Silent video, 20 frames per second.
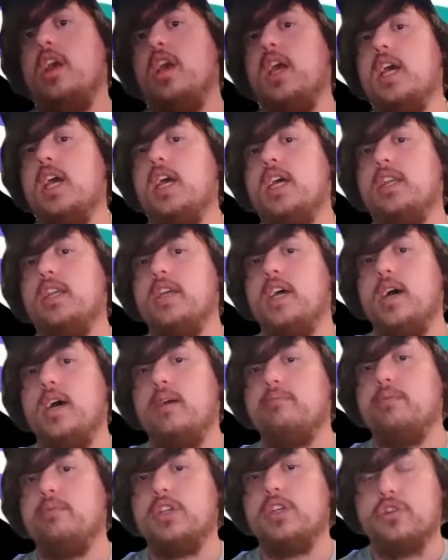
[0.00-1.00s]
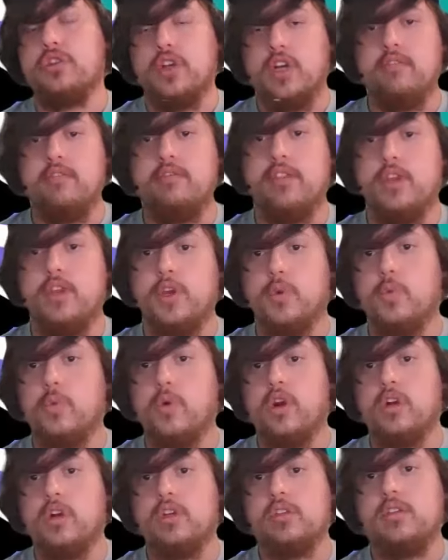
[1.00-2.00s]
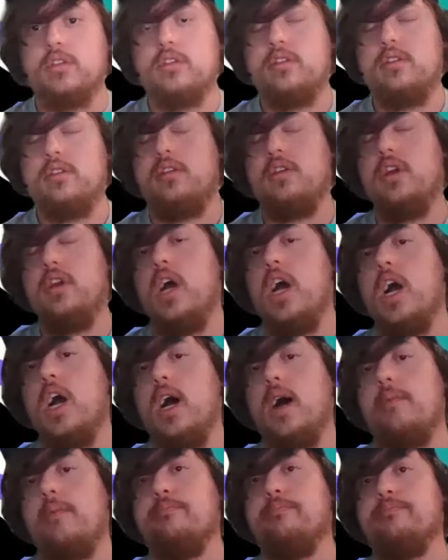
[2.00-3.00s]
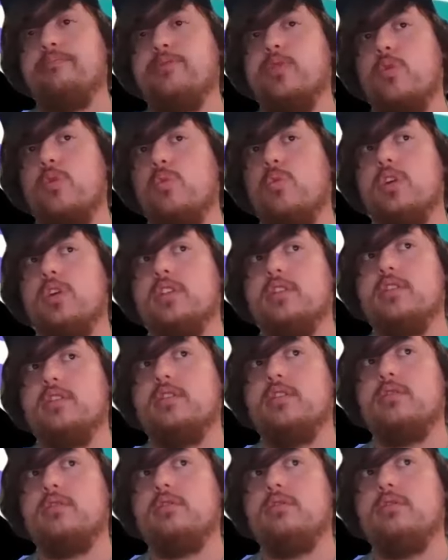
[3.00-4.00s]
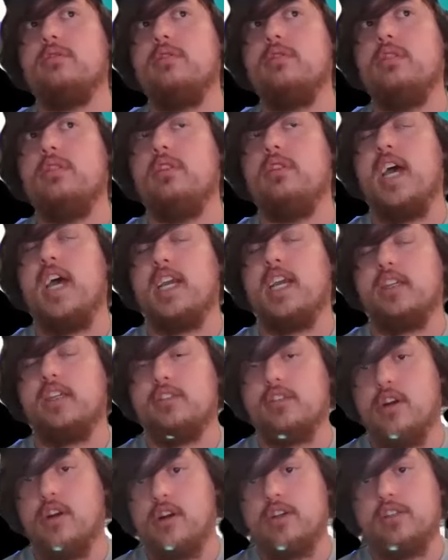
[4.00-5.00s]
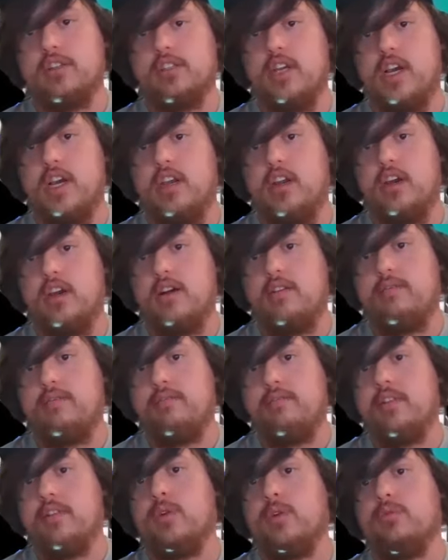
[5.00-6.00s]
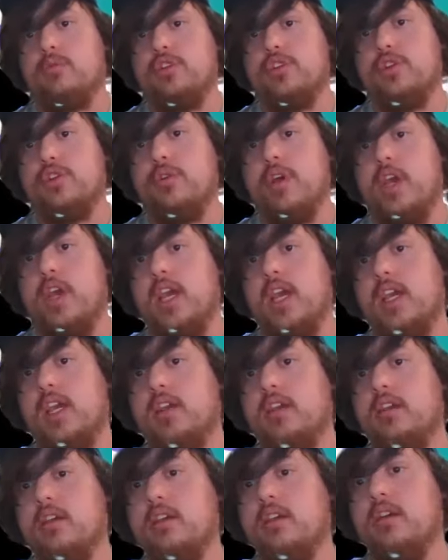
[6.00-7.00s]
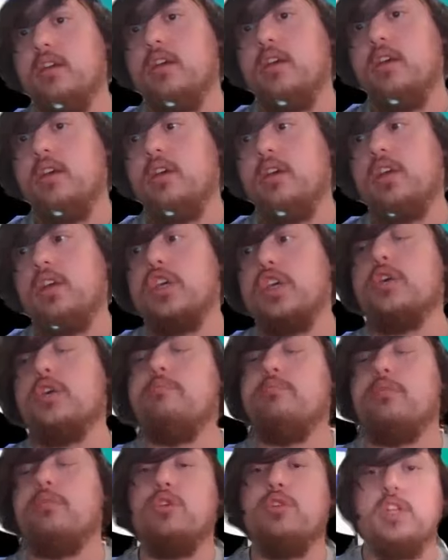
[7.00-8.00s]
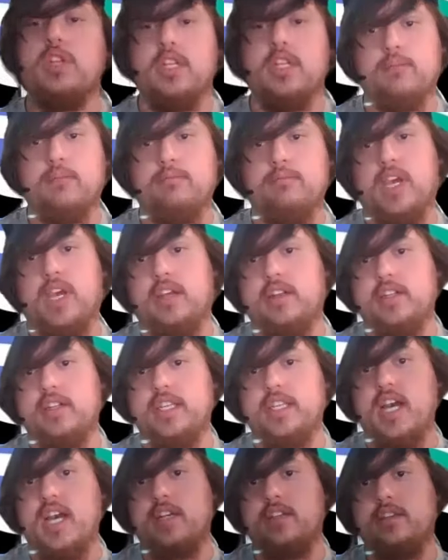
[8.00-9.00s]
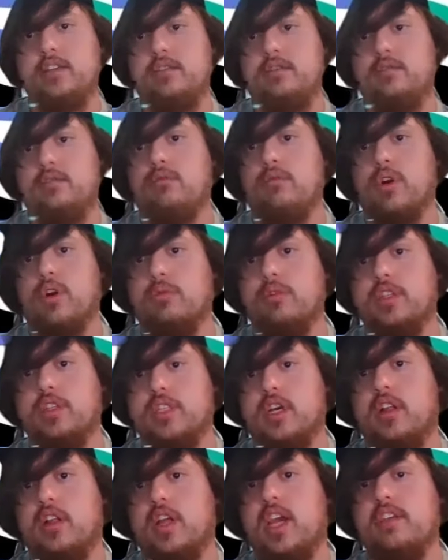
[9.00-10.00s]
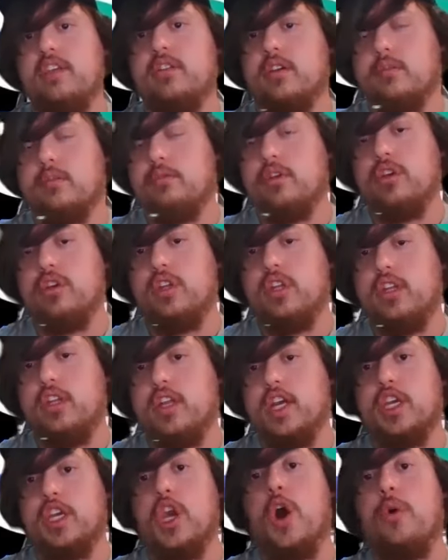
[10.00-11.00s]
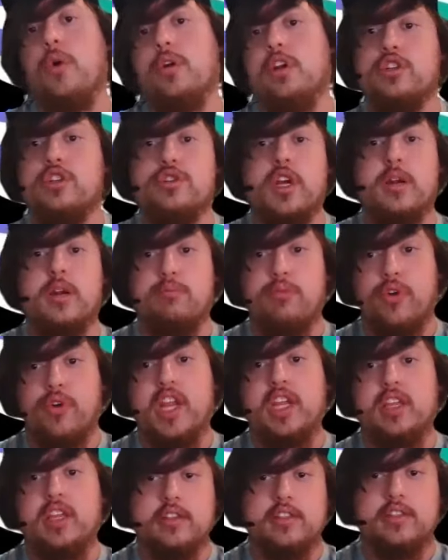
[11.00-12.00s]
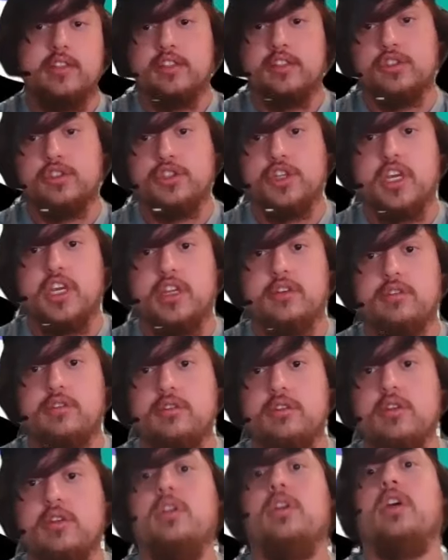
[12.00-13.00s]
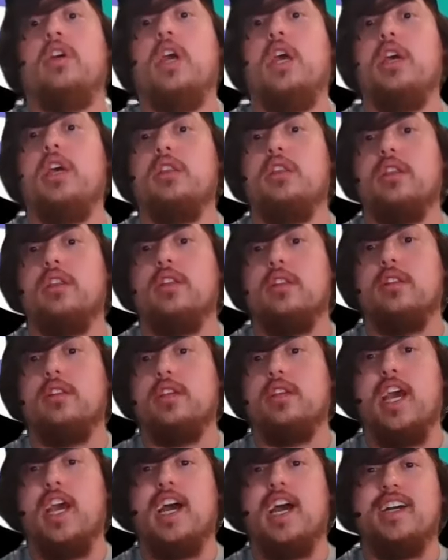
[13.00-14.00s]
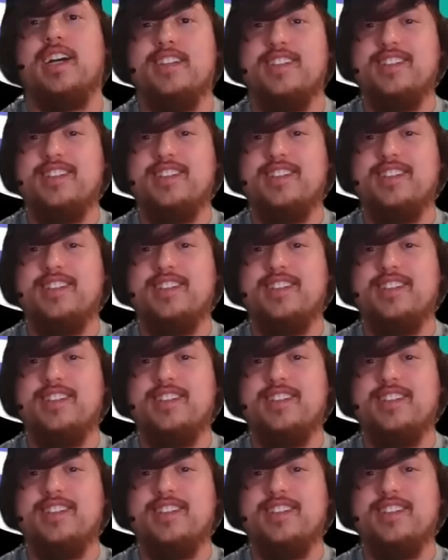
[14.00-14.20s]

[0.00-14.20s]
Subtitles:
and make sure everything works. Once that gets our sign off, then we'll do a community beta test where we tell, hey, the community, like go in and try to break this exchange. And yeah,